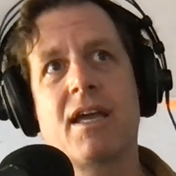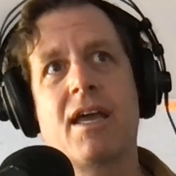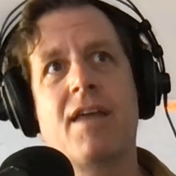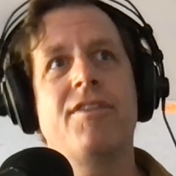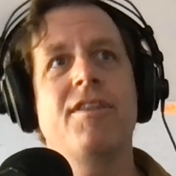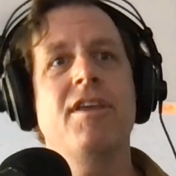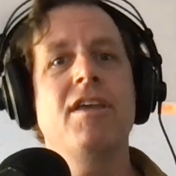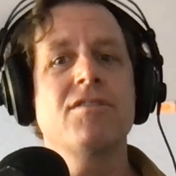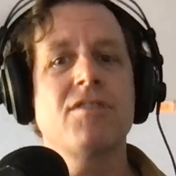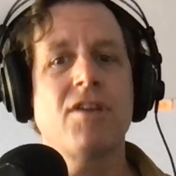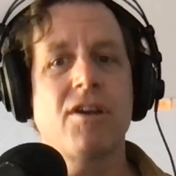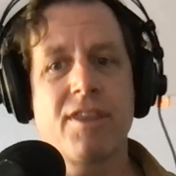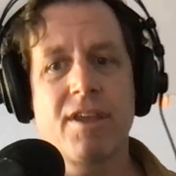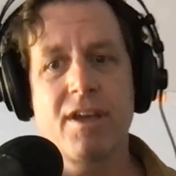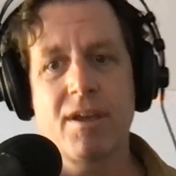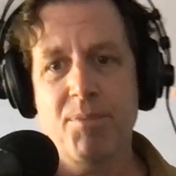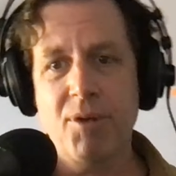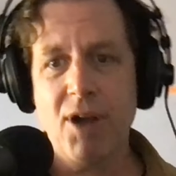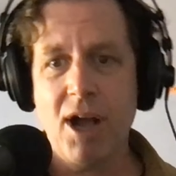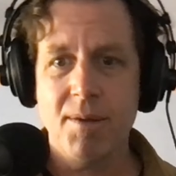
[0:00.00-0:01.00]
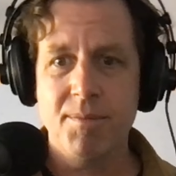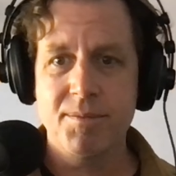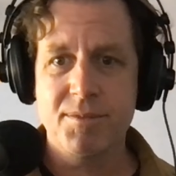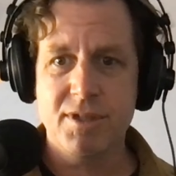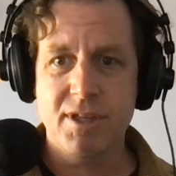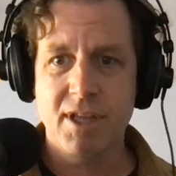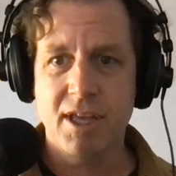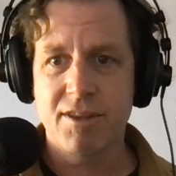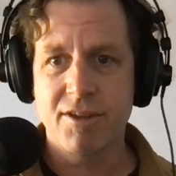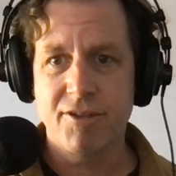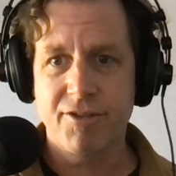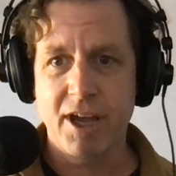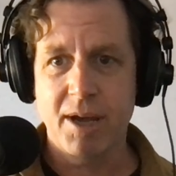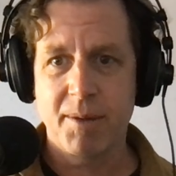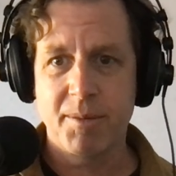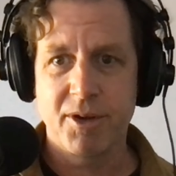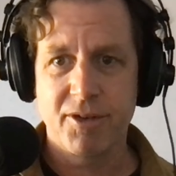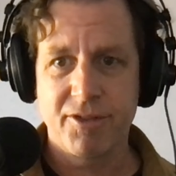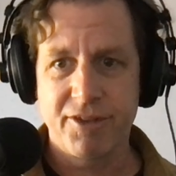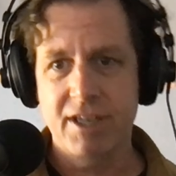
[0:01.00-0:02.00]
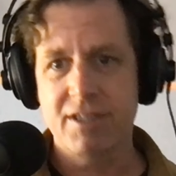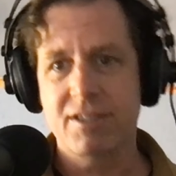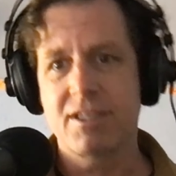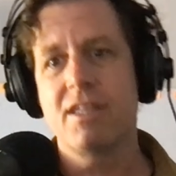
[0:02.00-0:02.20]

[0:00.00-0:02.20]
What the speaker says: and these are the problems that the family will face.